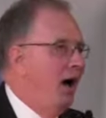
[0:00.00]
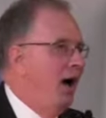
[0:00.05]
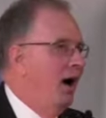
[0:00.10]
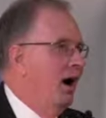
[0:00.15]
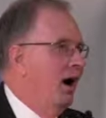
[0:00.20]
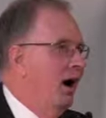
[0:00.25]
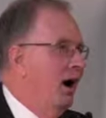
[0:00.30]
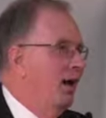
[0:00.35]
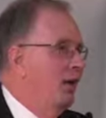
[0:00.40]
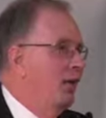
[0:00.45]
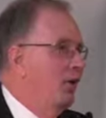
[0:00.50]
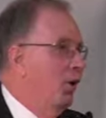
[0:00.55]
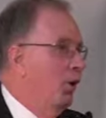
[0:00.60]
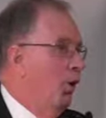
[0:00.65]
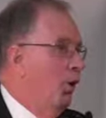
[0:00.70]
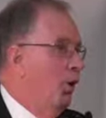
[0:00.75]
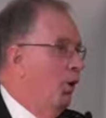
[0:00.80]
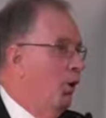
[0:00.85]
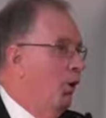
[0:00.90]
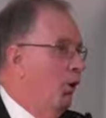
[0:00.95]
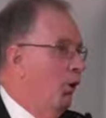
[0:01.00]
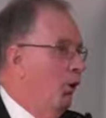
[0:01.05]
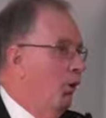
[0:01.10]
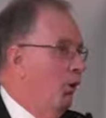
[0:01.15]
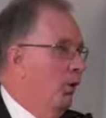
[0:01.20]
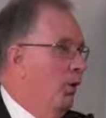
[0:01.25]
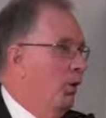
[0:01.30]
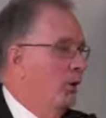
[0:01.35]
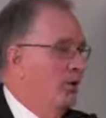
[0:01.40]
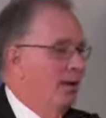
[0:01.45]

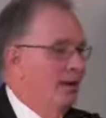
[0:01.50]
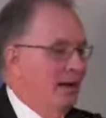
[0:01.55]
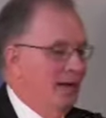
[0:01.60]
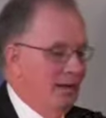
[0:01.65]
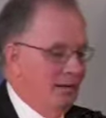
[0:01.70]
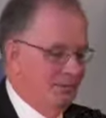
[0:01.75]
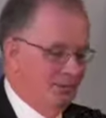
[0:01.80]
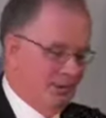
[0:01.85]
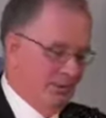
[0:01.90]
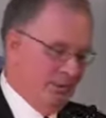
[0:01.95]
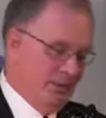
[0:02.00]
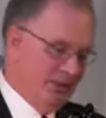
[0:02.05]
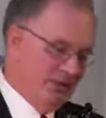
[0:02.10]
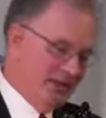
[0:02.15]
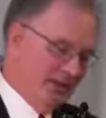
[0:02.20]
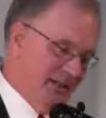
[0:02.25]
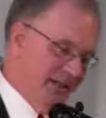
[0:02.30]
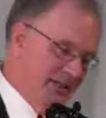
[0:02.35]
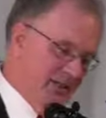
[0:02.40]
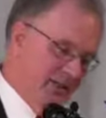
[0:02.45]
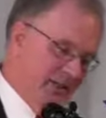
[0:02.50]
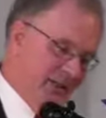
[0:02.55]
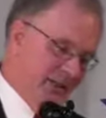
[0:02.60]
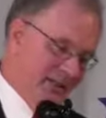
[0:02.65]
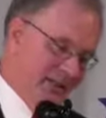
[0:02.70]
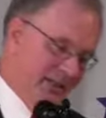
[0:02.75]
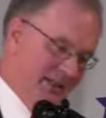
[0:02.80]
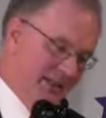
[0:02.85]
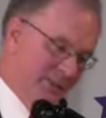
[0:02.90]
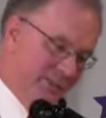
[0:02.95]
No? Okay, somebody's got to
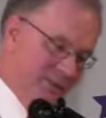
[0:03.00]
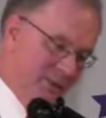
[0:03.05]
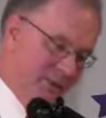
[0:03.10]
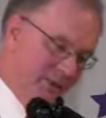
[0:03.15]
talk to that